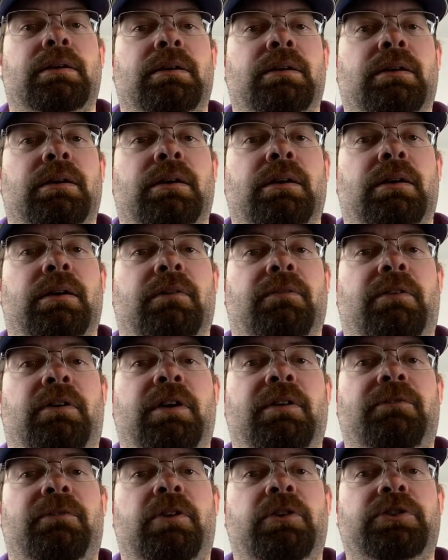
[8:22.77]
very
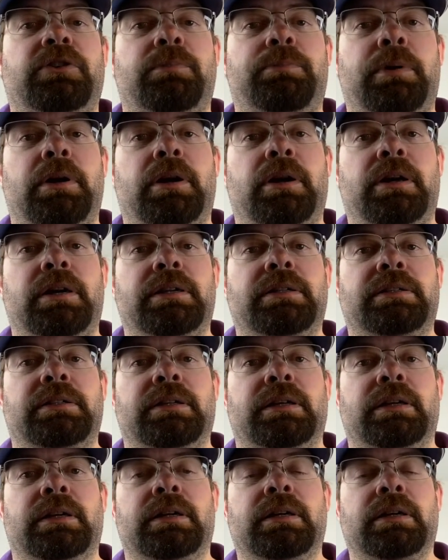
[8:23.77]
first appearance
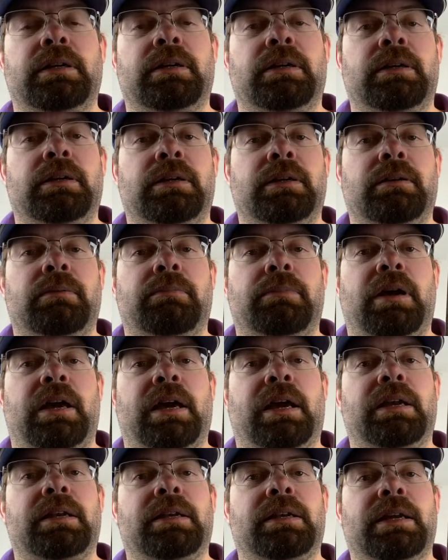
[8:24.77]
in
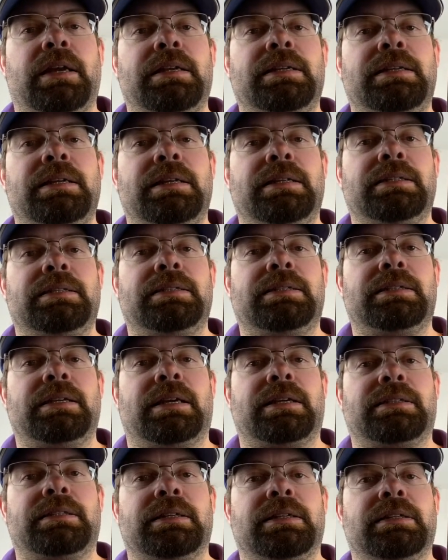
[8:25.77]
back in the
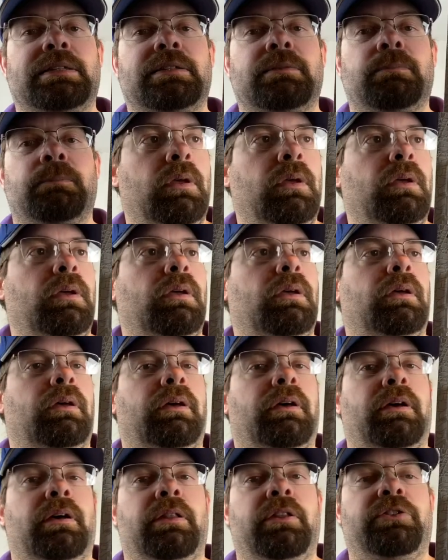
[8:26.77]
1960s.
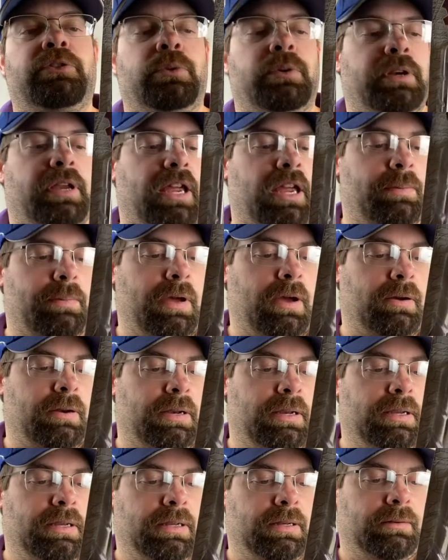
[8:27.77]
This one came out
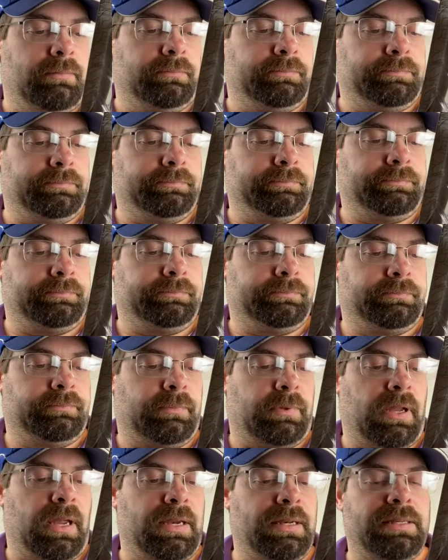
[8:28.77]
in
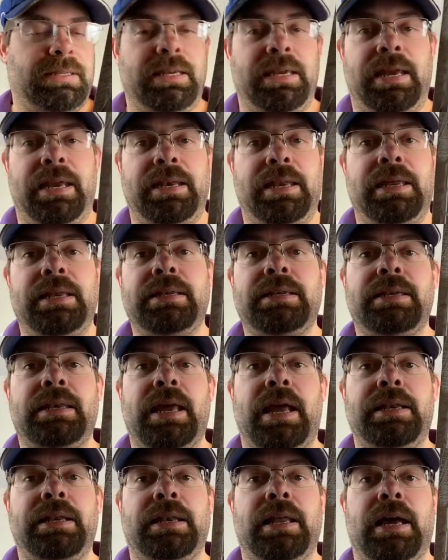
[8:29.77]

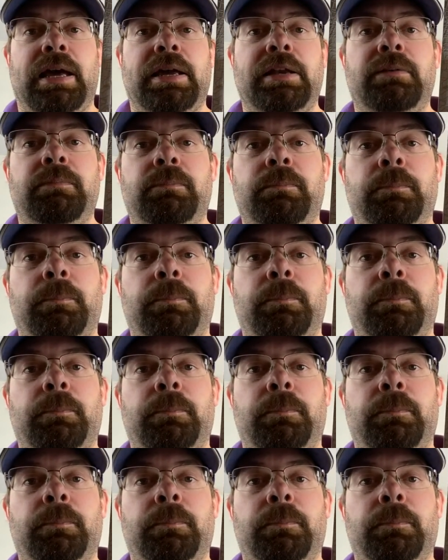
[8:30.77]
1999,